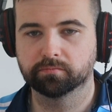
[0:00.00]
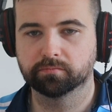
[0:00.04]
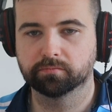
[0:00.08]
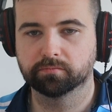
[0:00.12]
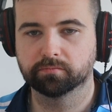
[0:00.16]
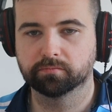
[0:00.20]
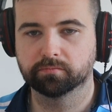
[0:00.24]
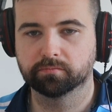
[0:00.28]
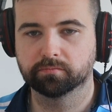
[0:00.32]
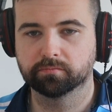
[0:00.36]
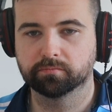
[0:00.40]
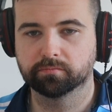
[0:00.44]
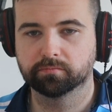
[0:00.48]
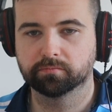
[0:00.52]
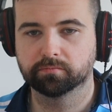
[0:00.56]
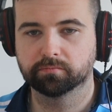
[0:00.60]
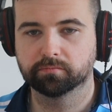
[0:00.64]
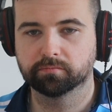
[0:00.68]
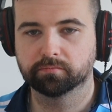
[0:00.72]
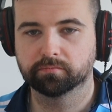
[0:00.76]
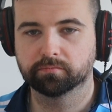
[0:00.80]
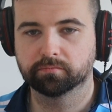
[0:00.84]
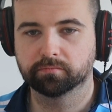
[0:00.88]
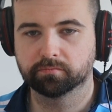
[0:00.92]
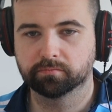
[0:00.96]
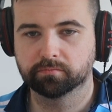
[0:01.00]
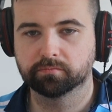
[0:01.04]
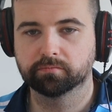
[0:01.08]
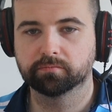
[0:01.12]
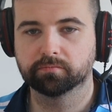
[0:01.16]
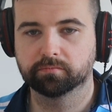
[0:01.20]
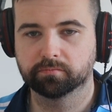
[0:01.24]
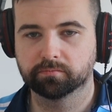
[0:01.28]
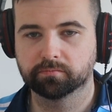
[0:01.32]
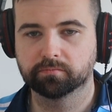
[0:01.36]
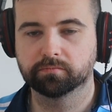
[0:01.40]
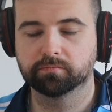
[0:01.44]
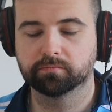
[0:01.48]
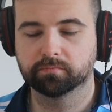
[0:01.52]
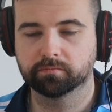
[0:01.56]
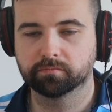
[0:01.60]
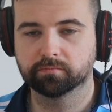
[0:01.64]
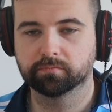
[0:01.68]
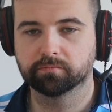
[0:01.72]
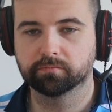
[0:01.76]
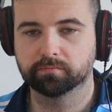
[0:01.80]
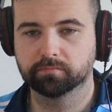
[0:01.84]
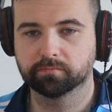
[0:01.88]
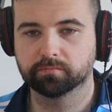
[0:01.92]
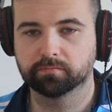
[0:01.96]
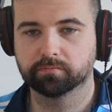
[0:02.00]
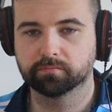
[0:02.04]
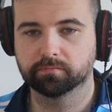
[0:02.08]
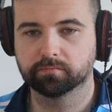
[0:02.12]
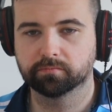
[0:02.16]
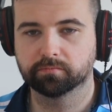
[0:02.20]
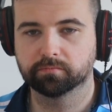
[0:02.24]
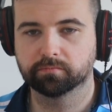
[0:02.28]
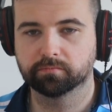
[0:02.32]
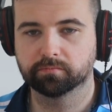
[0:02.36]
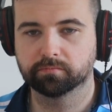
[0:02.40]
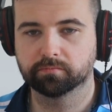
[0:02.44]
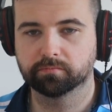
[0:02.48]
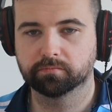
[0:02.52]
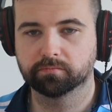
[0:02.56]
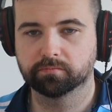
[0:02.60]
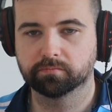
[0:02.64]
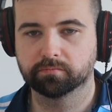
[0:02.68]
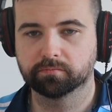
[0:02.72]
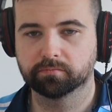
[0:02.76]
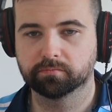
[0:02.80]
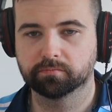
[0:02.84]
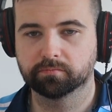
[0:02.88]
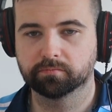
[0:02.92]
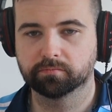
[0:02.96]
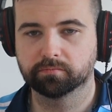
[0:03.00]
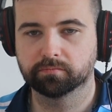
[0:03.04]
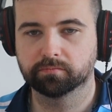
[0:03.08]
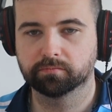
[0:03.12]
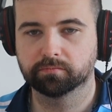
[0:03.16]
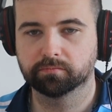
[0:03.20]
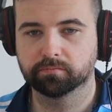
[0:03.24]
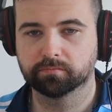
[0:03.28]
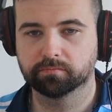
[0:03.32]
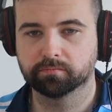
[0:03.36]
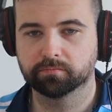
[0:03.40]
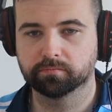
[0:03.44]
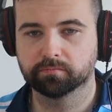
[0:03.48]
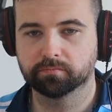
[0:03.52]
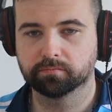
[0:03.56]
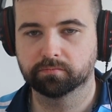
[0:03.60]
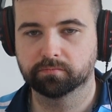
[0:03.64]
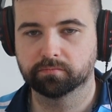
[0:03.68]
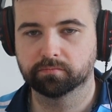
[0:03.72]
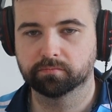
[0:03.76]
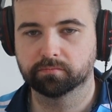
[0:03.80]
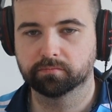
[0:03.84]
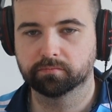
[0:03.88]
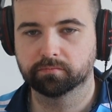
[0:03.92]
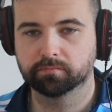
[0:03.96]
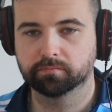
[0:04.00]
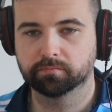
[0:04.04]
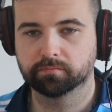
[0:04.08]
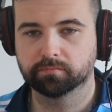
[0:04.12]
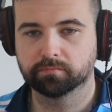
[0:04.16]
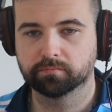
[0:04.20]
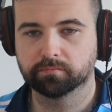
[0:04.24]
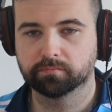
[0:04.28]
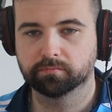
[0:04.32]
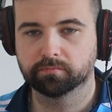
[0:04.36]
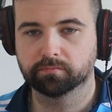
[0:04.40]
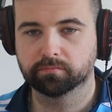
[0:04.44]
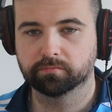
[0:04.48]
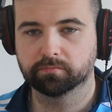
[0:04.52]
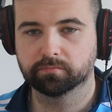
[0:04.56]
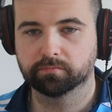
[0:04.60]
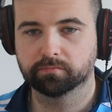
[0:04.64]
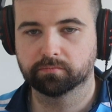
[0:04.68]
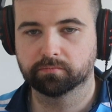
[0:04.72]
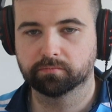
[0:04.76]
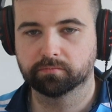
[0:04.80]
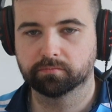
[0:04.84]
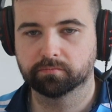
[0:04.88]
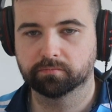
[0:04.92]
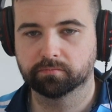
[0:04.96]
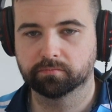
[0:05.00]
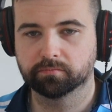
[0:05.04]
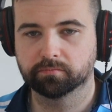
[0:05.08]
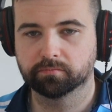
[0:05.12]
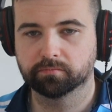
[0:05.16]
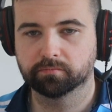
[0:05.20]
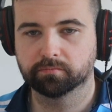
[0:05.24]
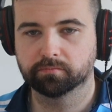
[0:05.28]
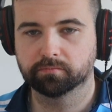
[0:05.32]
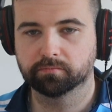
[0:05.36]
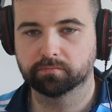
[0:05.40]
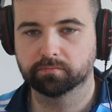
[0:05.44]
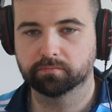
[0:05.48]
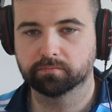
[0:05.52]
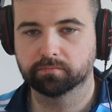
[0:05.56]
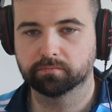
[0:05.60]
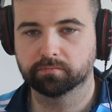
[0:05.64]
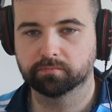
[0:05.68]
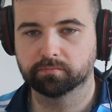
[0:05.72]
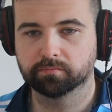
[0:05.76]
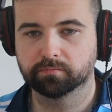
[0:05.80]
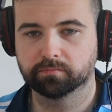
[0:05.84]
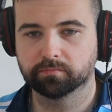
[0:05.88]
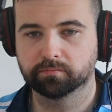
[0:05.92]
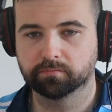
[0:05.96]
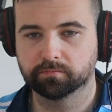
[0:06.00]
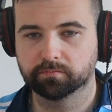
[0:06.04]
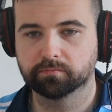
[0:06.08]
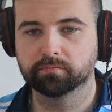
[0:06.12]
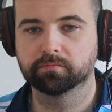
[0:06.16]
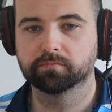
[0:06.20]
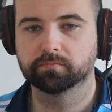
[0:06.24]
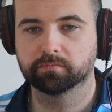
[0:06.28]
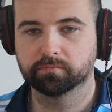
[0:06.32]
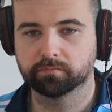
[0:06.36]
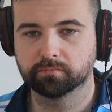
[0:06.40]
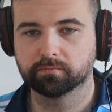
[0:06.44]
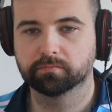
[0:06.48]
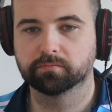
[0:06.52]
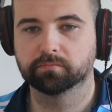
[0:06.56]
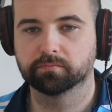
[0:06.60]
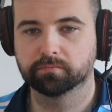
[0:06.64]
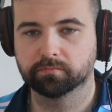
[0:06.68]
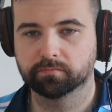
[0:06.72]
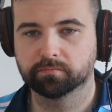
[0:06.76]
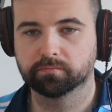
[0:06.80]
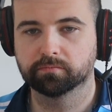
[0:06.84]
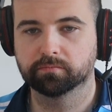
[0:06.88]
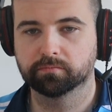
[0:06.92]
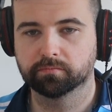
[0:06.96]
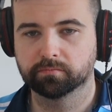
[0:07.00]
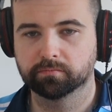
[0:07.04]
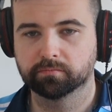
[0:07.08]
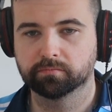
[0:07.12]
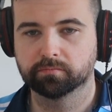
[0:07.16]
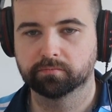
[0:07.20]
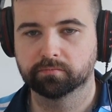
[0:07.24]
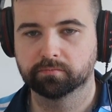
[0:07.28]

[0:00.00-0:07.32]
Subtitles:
(not speaking)